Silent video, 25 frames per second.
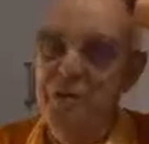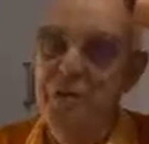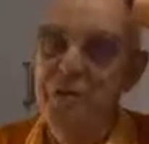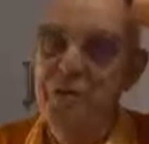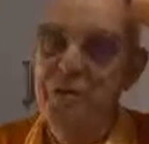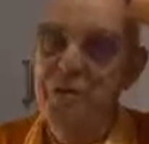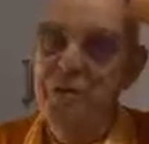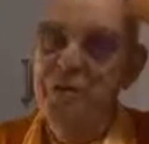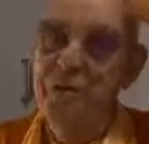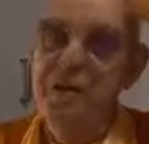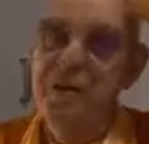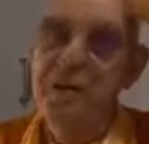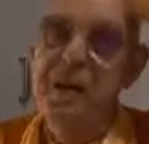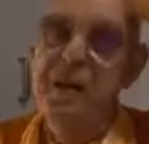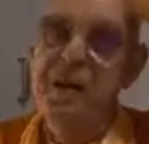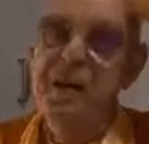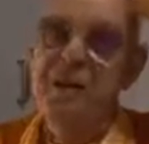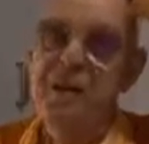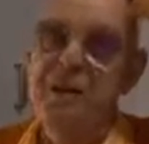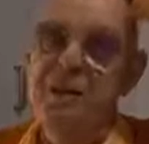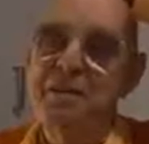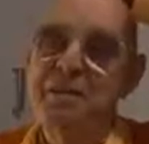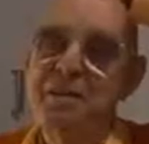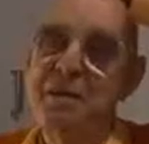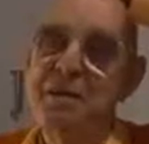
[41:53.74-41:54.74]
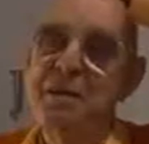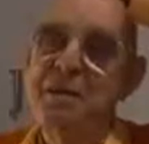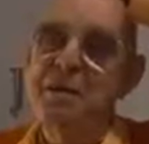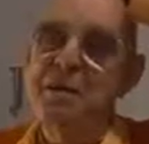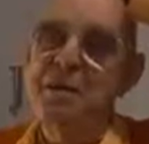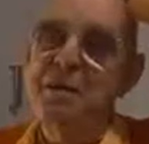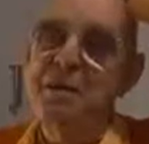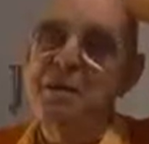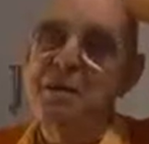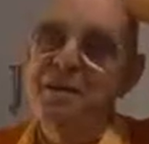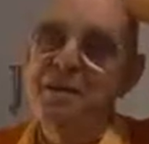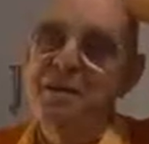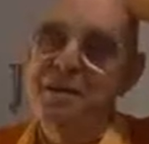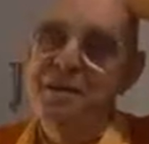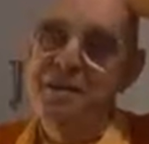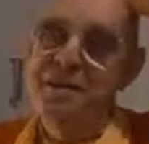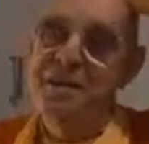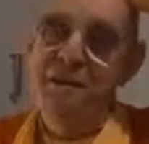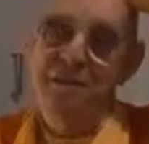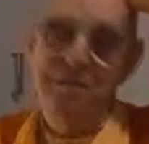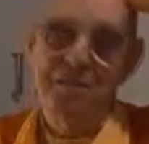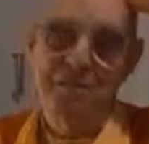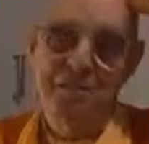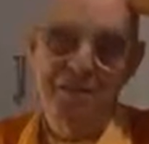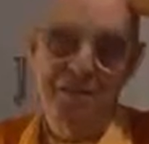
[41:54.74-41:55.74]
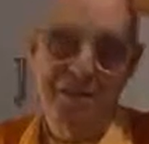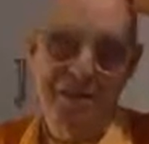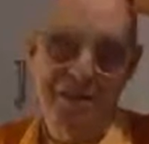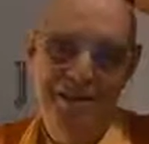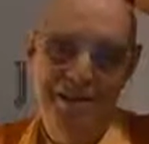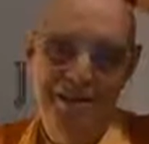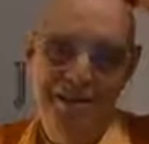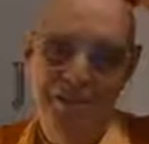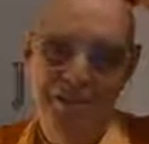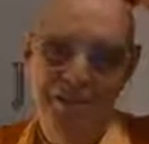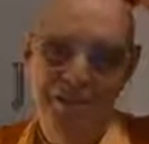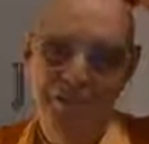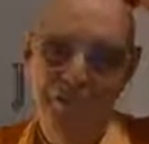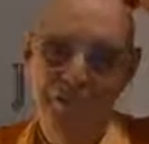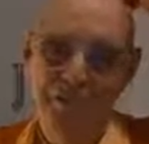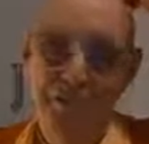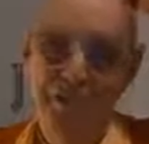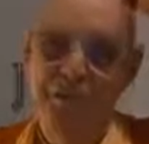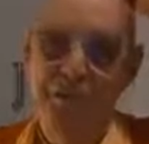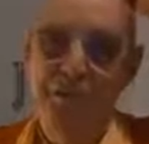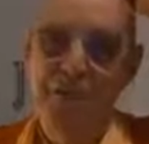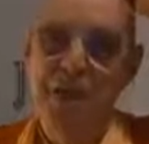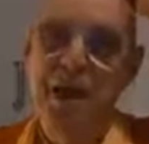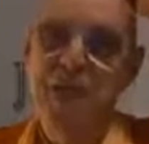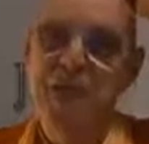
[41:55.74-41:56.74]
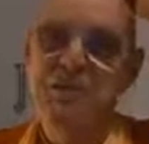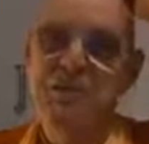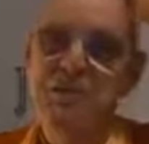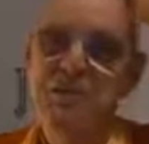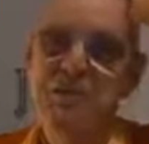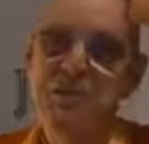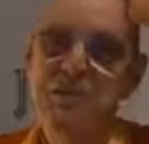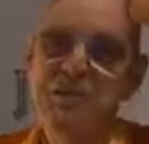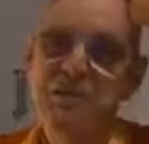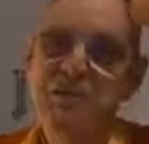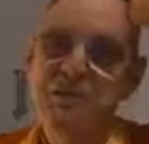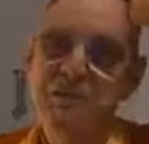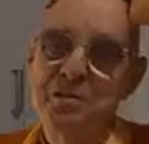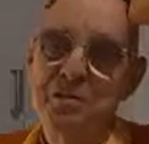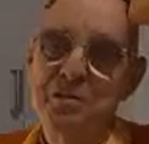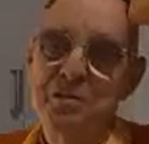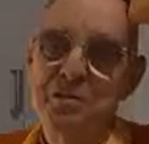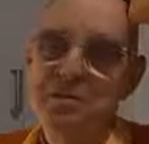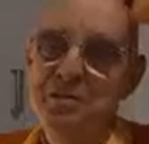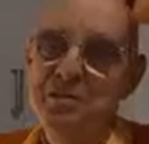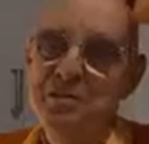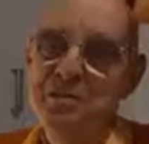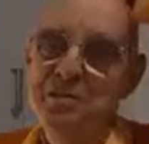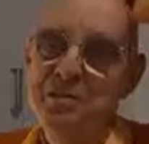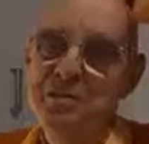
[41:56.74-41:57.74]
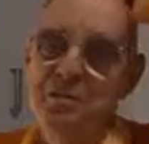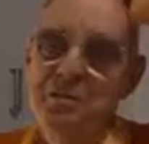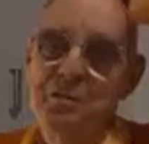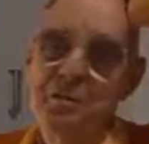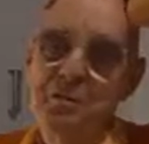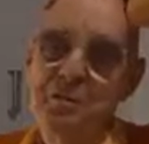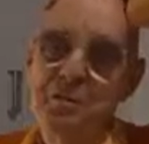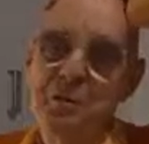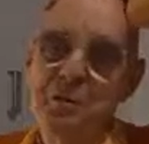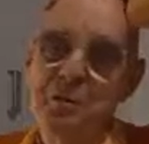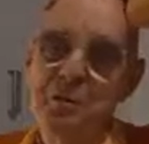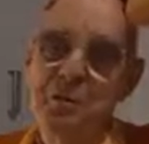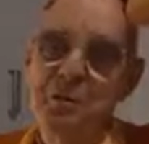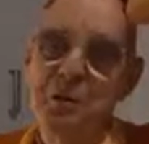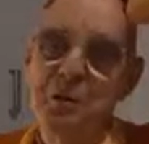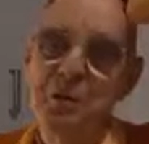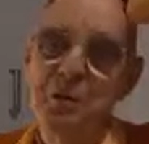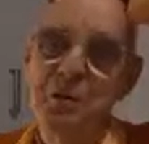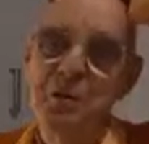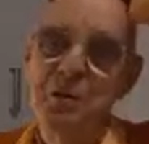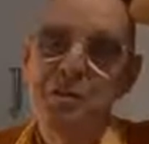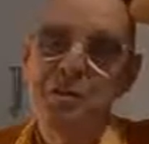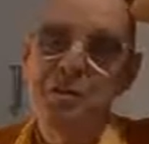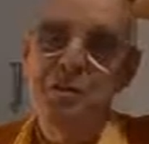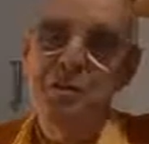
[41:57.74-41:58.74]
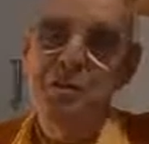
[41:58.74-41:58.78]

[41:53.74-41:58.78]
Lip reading: for the nectarian reflections from the devotees